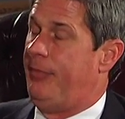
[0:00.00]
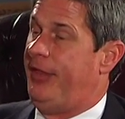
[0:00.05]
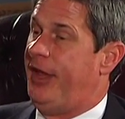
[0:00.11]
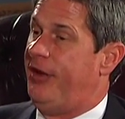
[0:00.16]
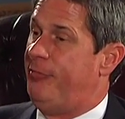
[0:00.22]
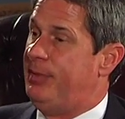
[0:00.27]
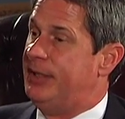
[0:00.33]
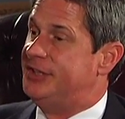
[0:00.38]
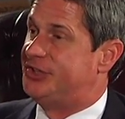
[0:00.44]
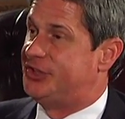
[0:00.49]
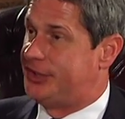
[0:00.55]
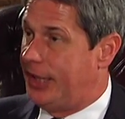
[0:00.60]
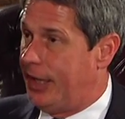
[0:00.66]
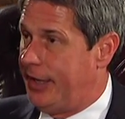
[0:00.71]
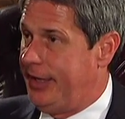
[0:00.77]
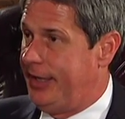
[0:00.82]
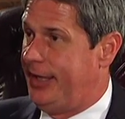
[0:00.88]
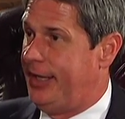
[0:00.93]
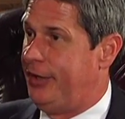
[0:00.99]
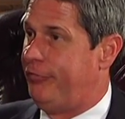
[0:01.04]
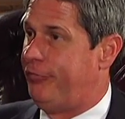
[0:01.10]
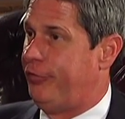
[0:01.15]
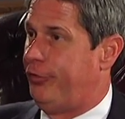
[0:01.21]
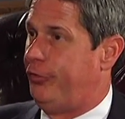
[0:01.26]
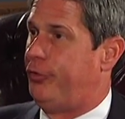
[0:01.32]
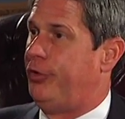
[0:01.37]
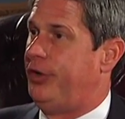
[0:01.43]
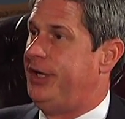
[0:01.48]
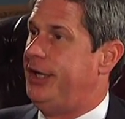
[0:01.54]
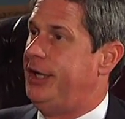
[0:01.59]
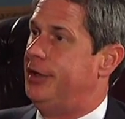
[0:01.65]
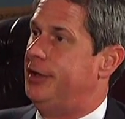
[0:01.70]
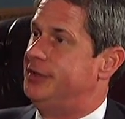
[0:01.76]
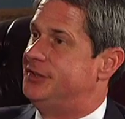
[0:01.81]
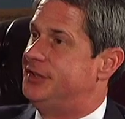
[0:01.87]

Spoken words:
Yeah, they've been studying it for 3 years.